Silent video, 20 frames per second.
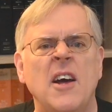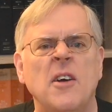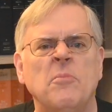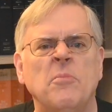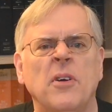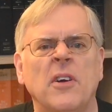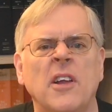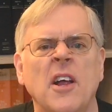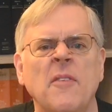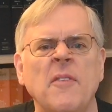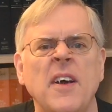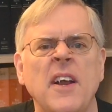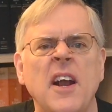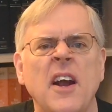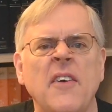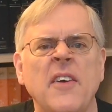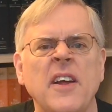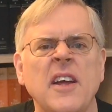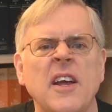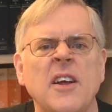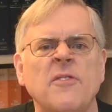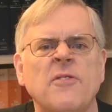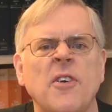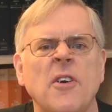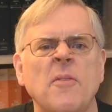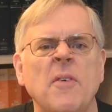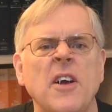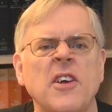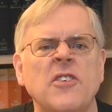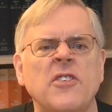Preliminary
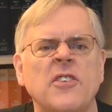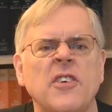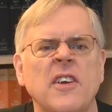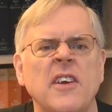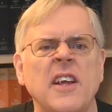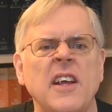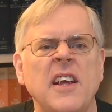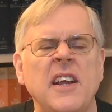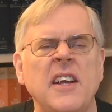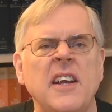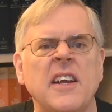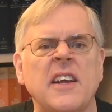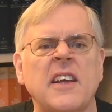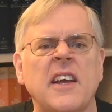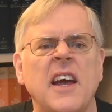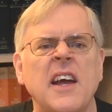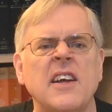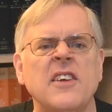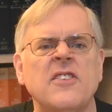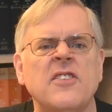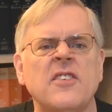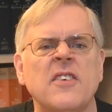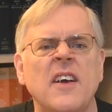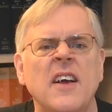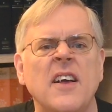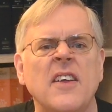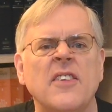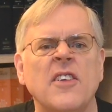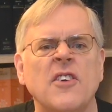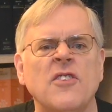information indicates
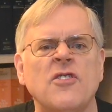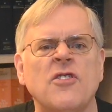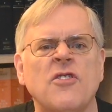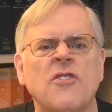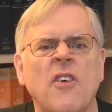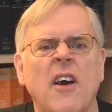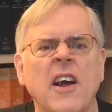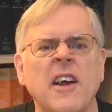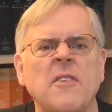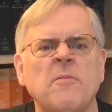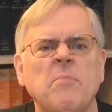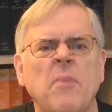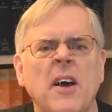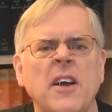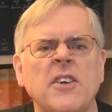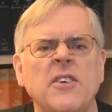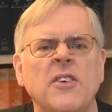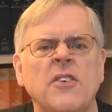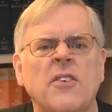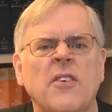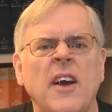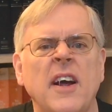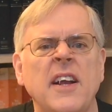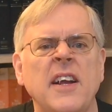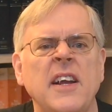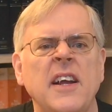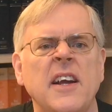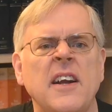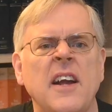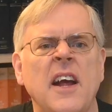the strike by
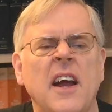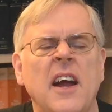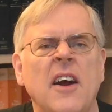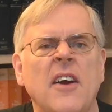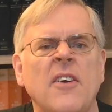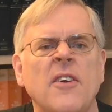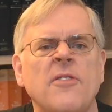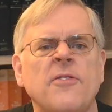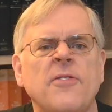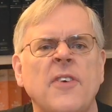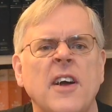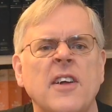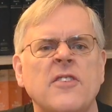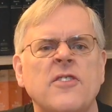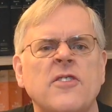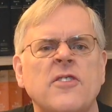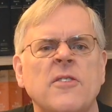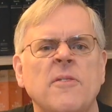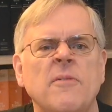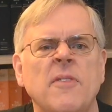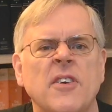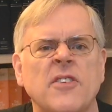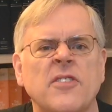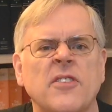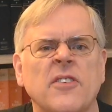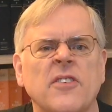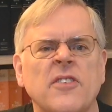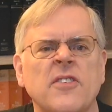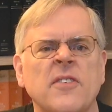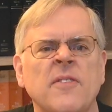Ukrainian air defense
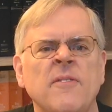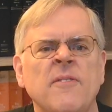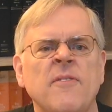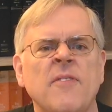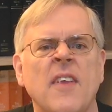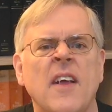missiles.